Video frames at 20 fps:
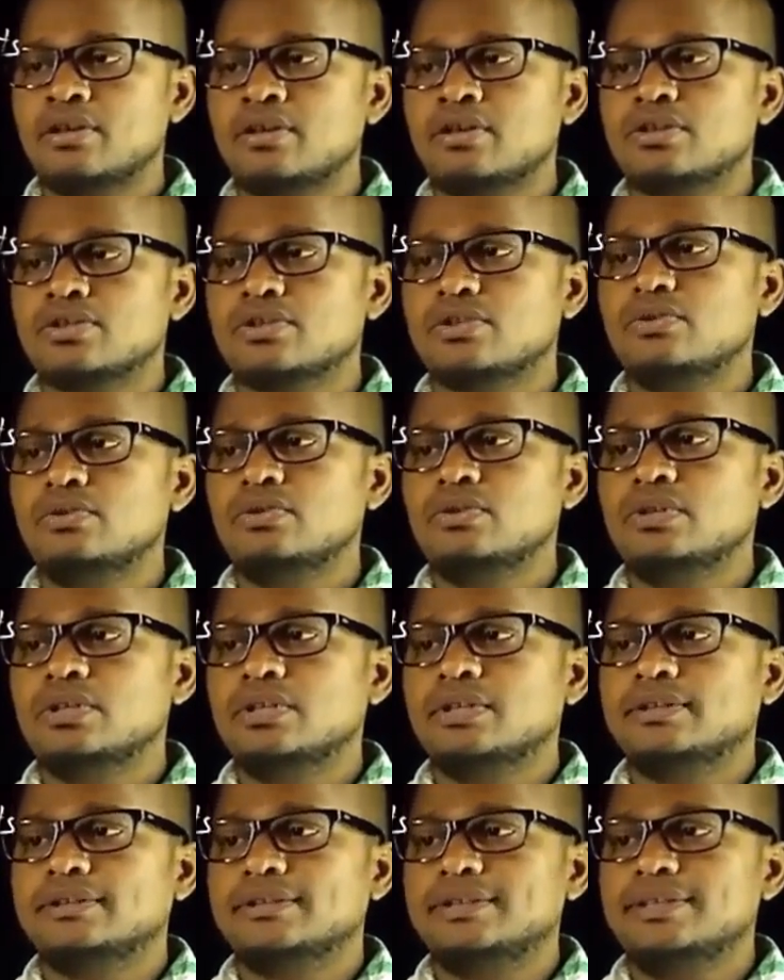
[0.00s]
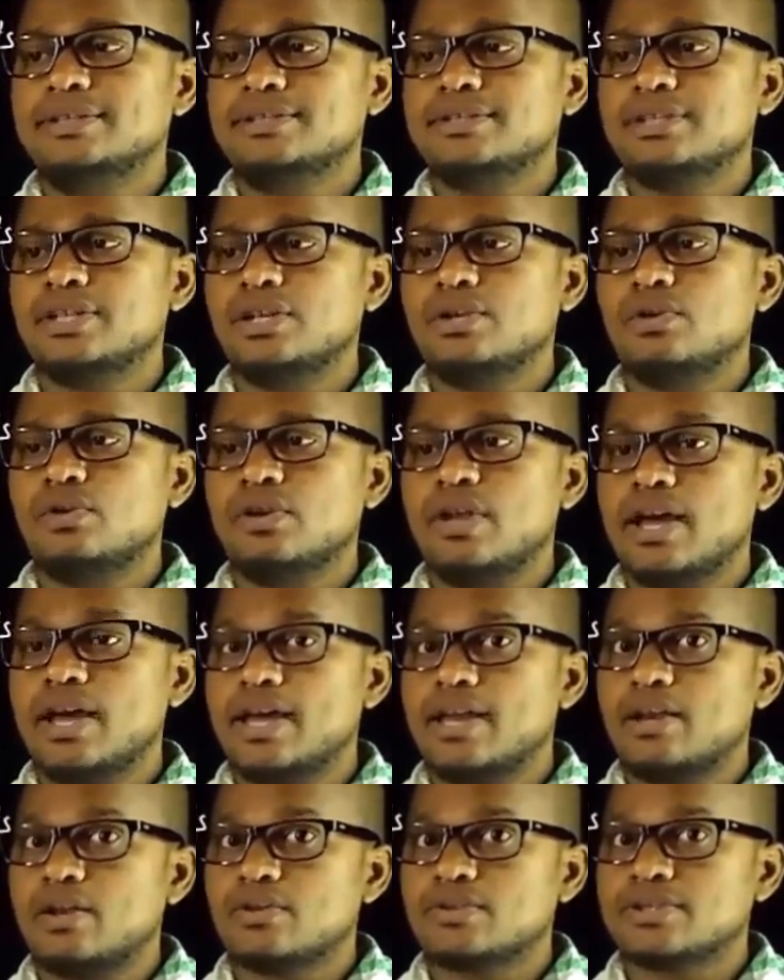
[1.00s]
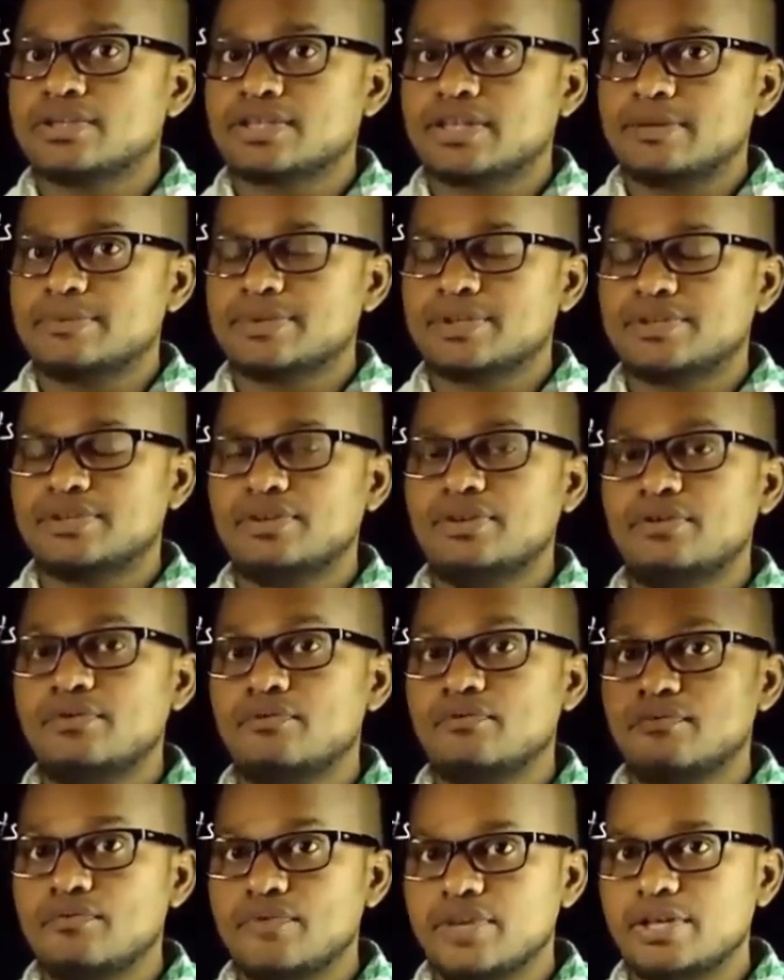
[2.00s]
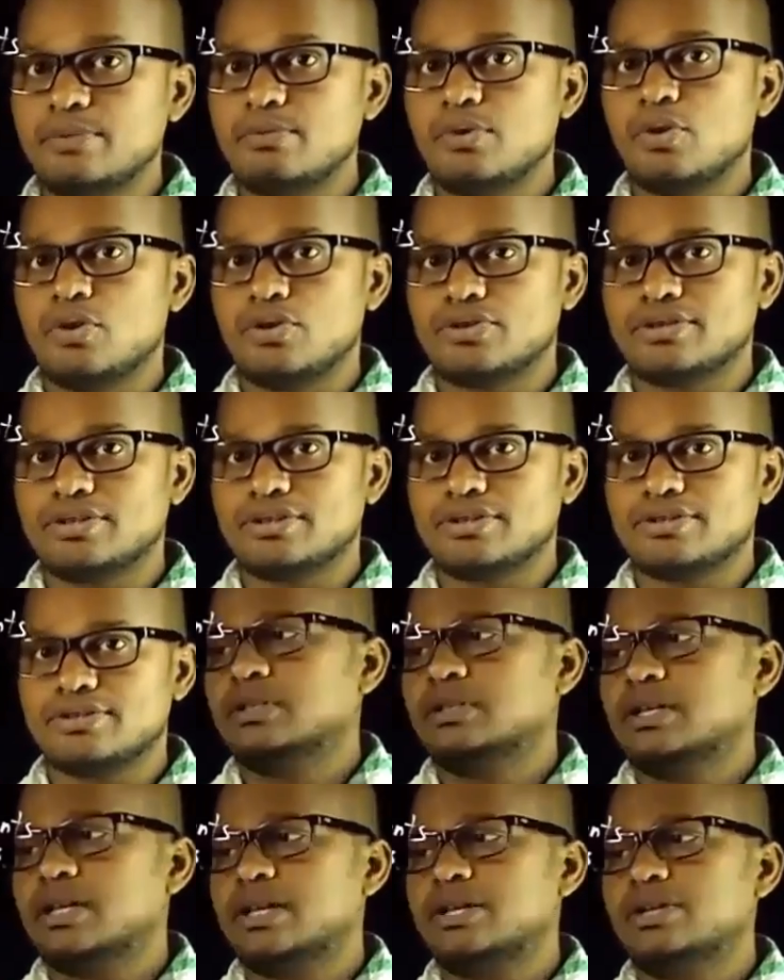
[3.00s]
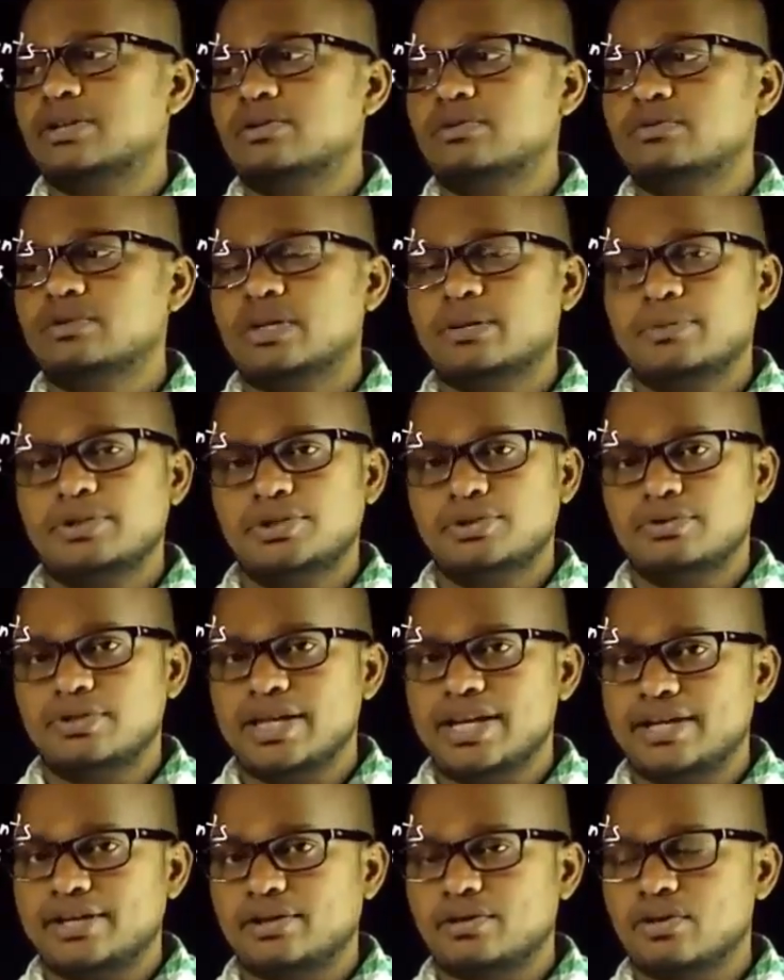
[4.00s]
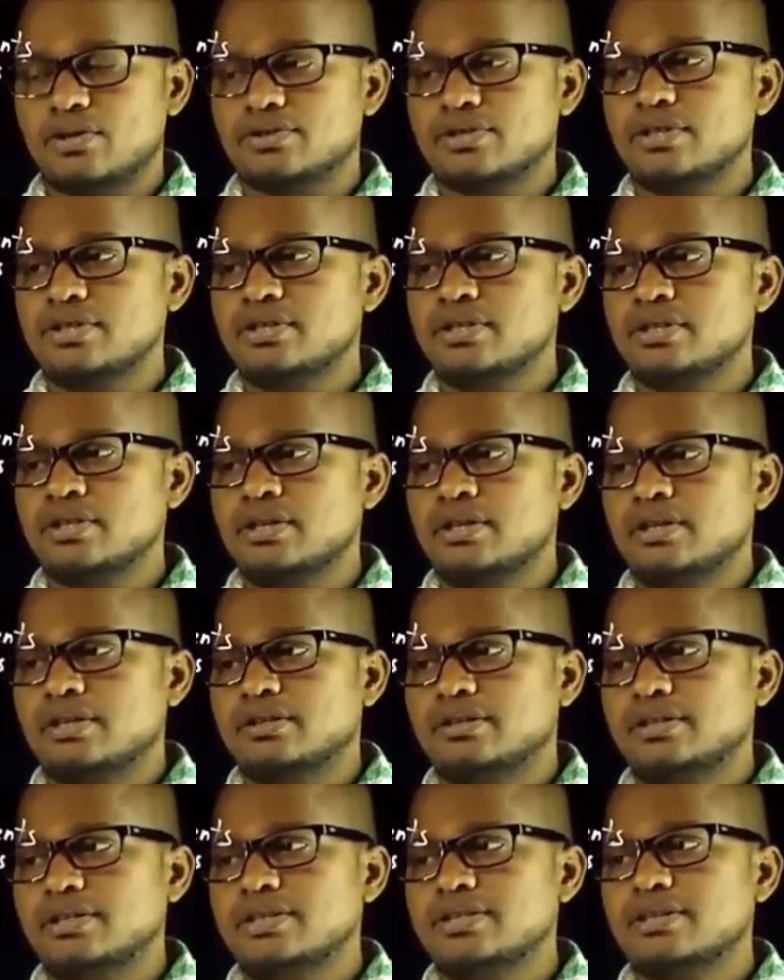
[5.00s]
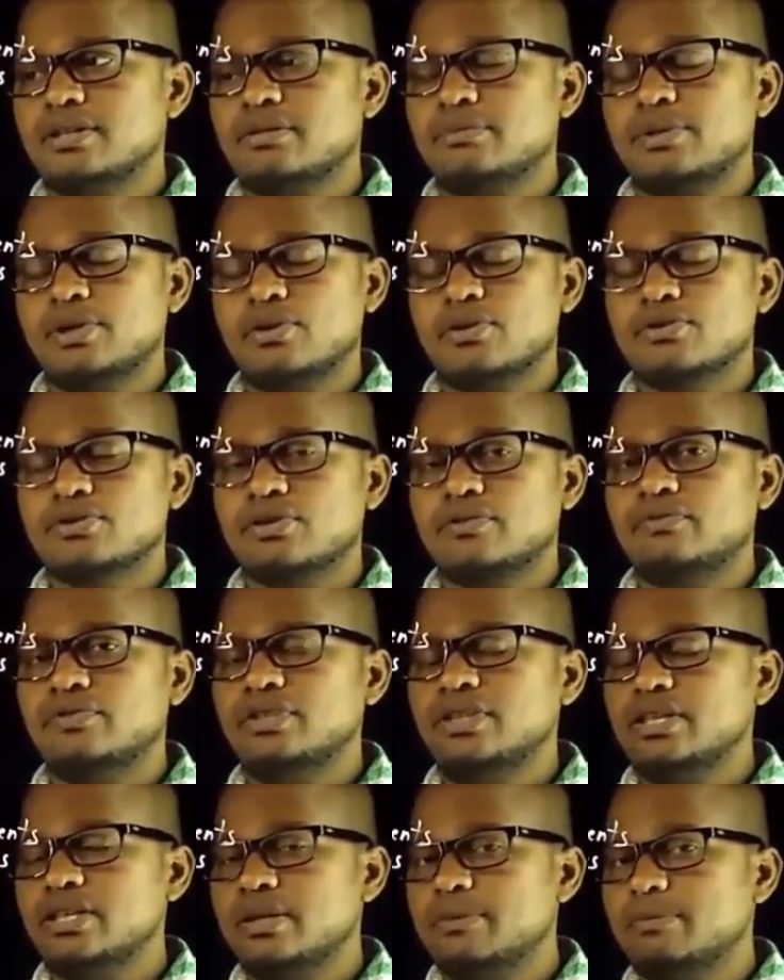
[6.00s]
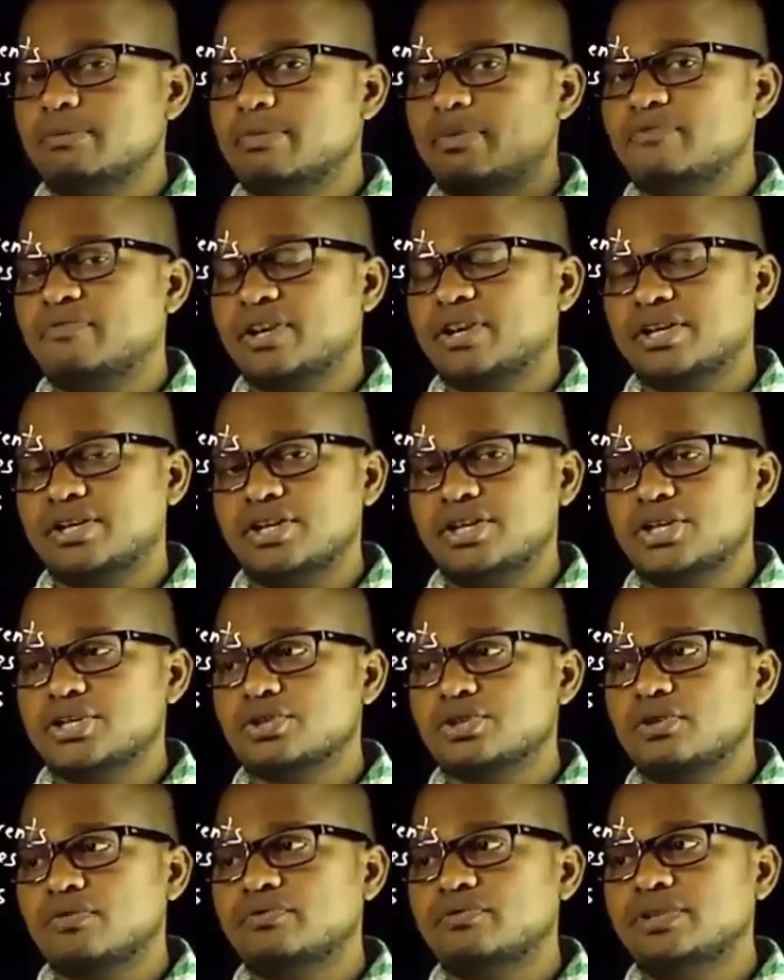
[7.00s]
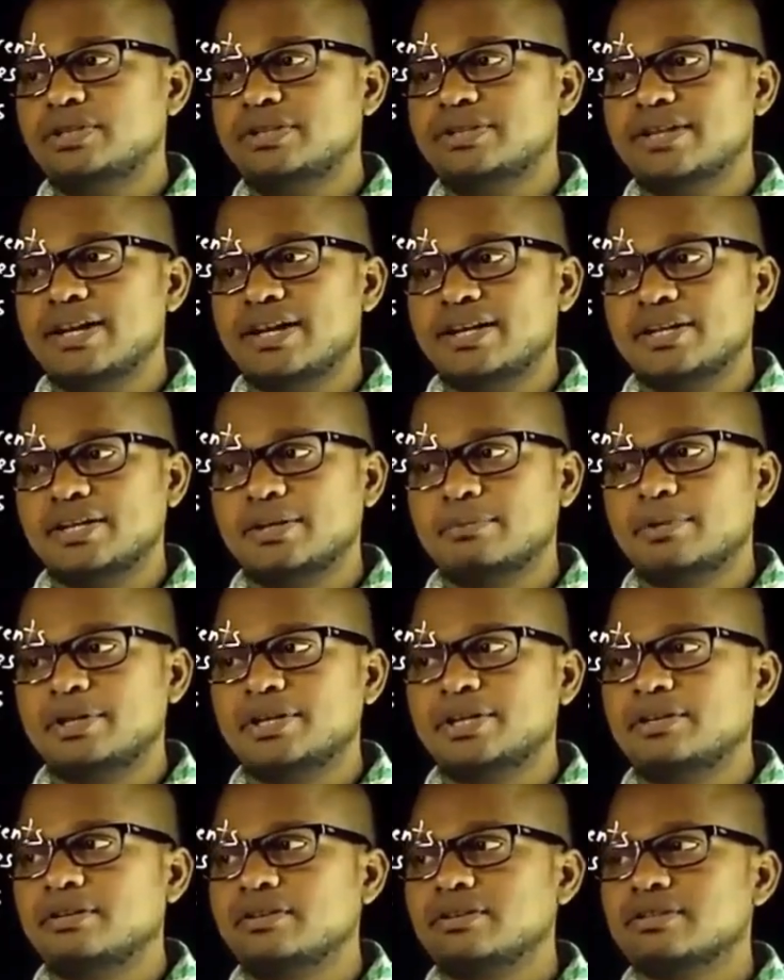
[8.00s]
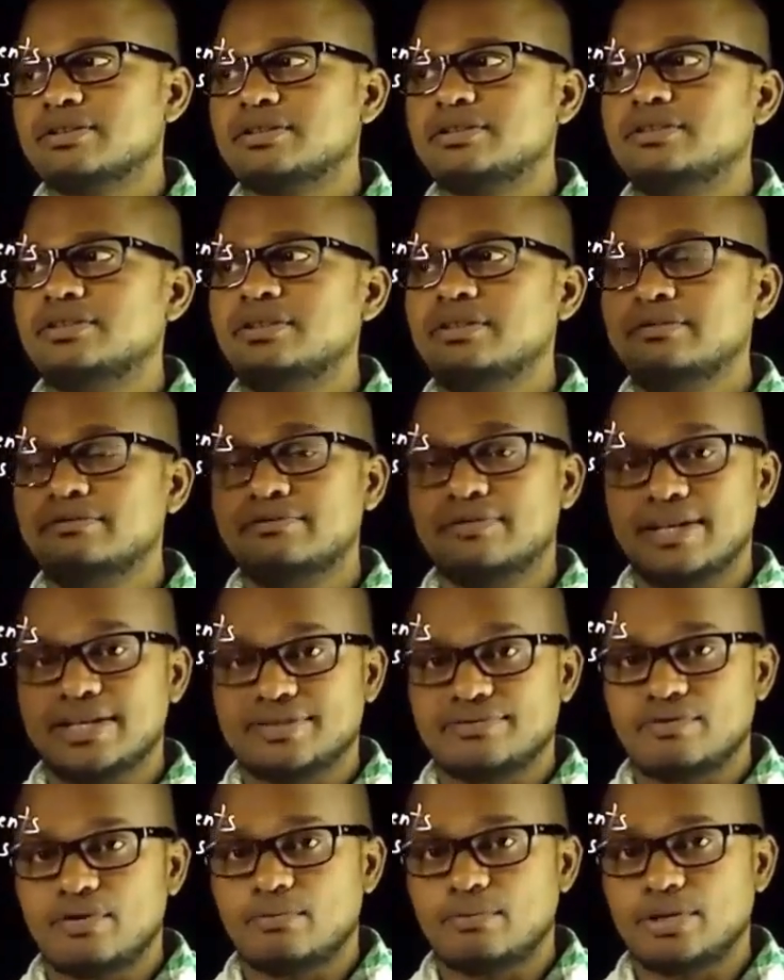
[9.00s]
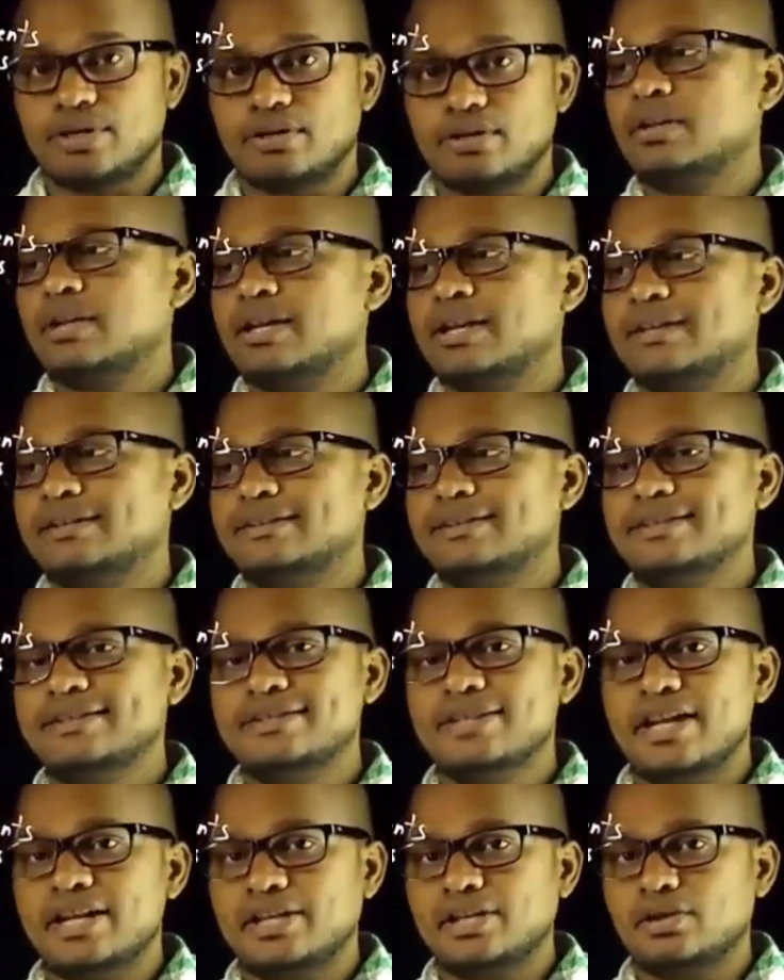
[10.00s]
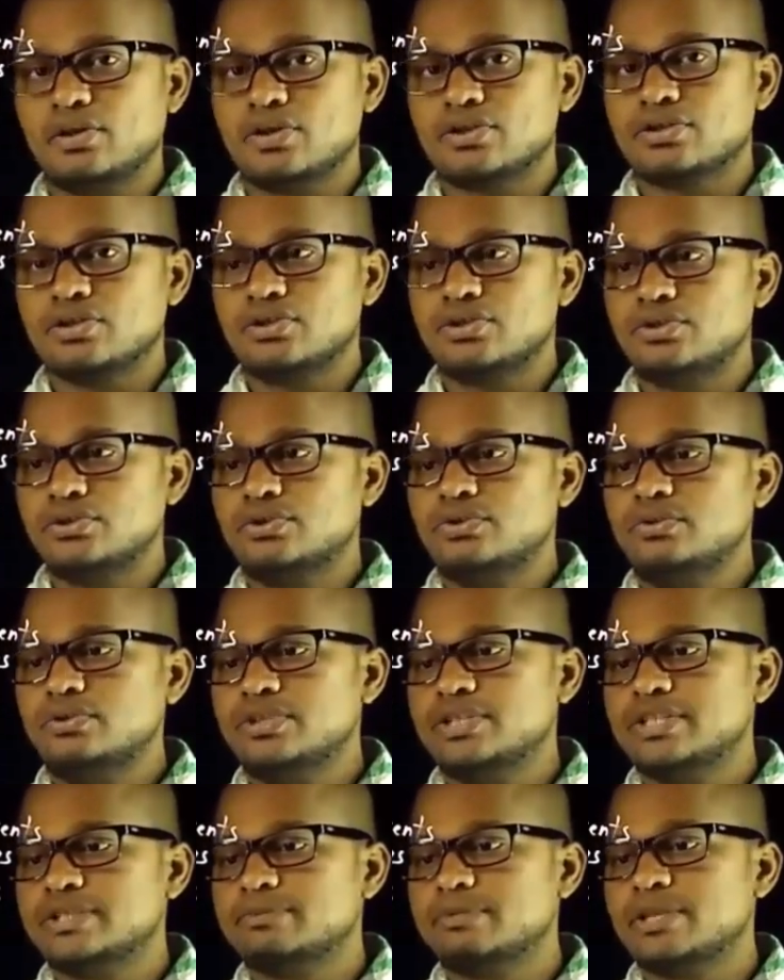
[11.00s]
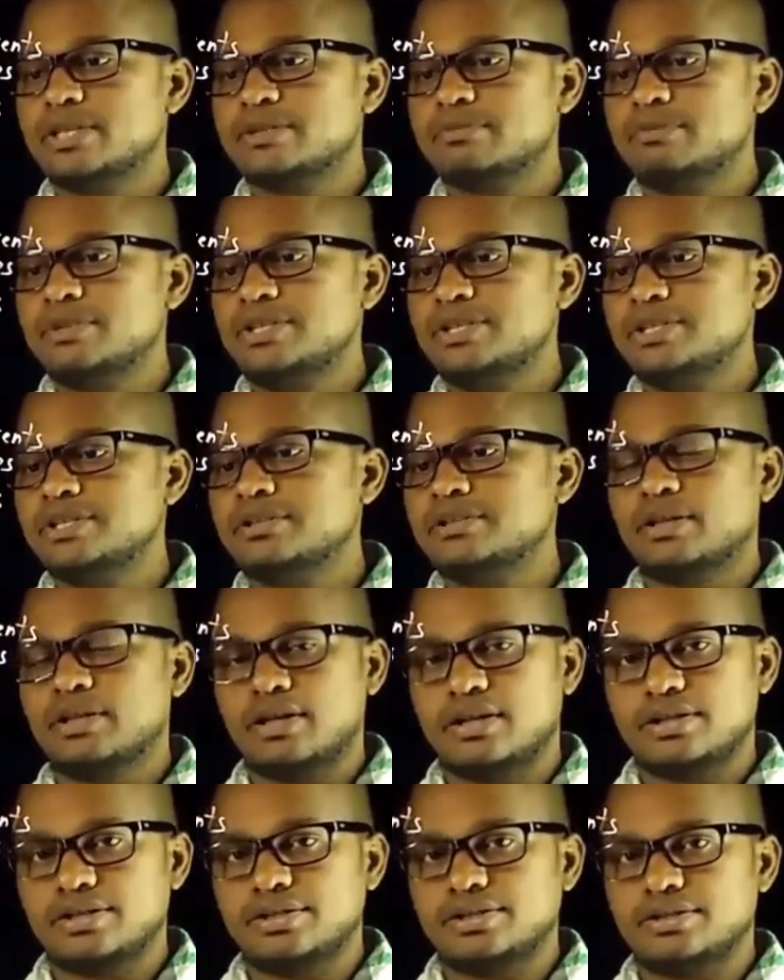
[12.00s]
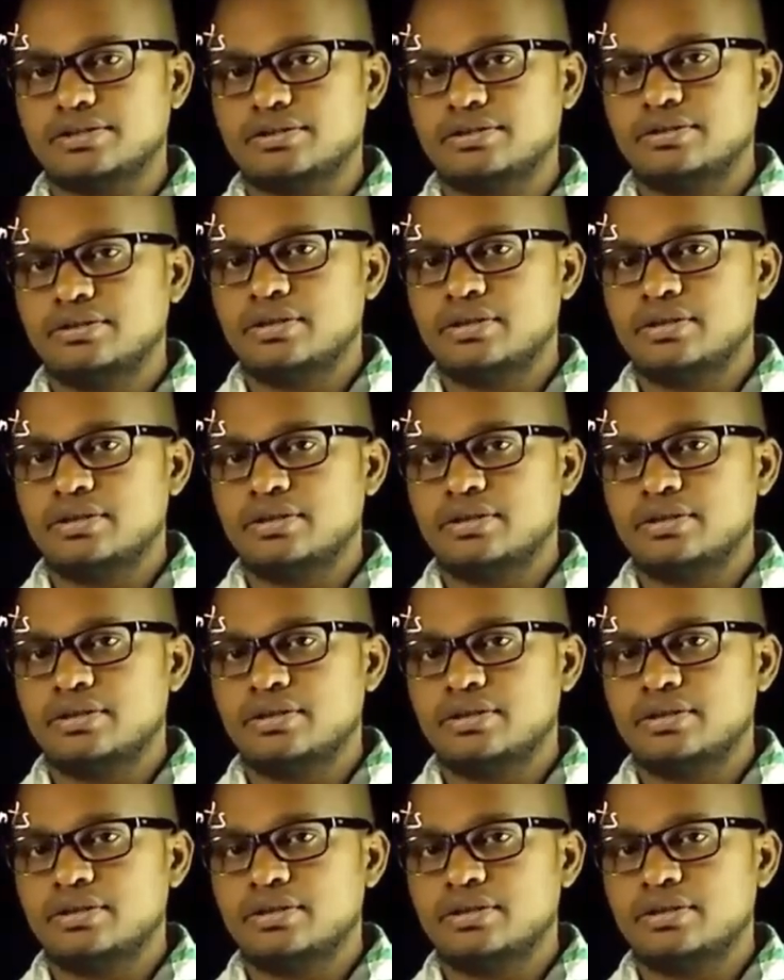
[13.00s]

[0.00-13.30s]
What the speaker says: so these stray load iron losses comes under variable losses. And now coming to dielectric losses, these are because of the imperfect nature of the dielectric materials in the transformer, and these dielectric losses are due to displacement current.